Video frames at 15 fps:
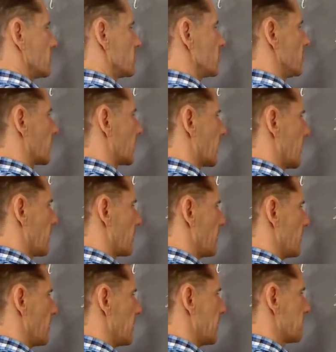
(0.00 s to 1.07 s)
to look it up
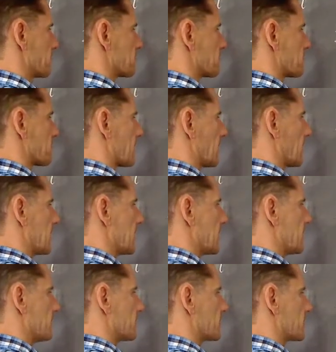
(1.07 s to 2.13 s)
there.
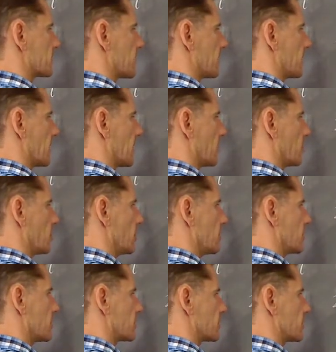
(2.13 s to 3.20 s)
So in other
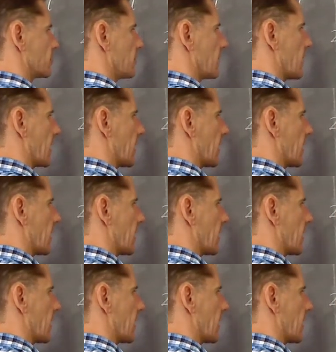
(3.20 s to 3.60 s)
words, we